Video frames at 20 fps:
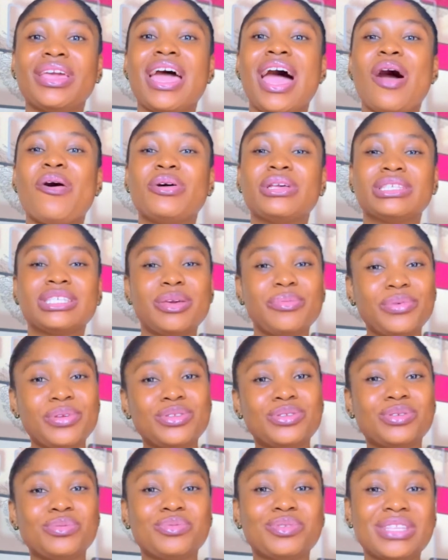I was keeping
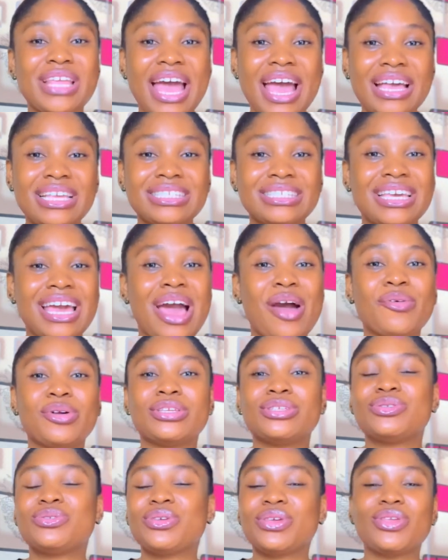to task. I
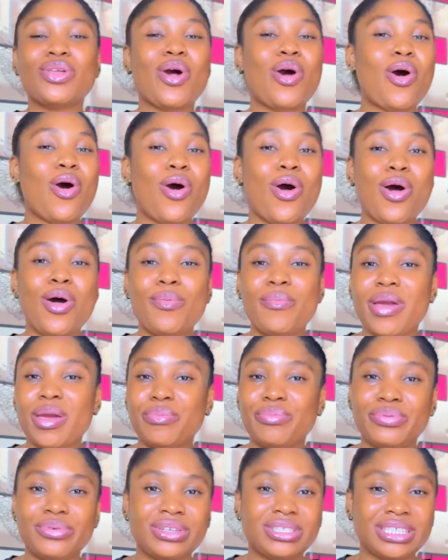was doing all my
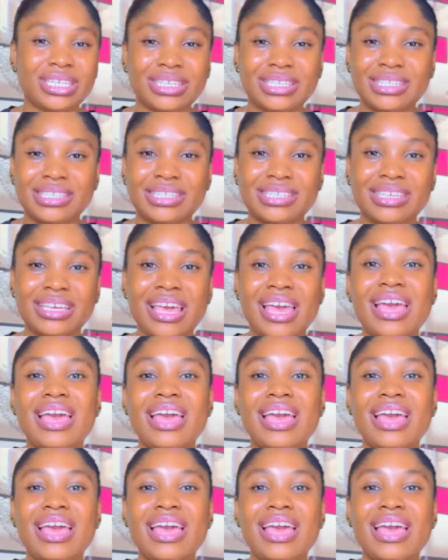projects.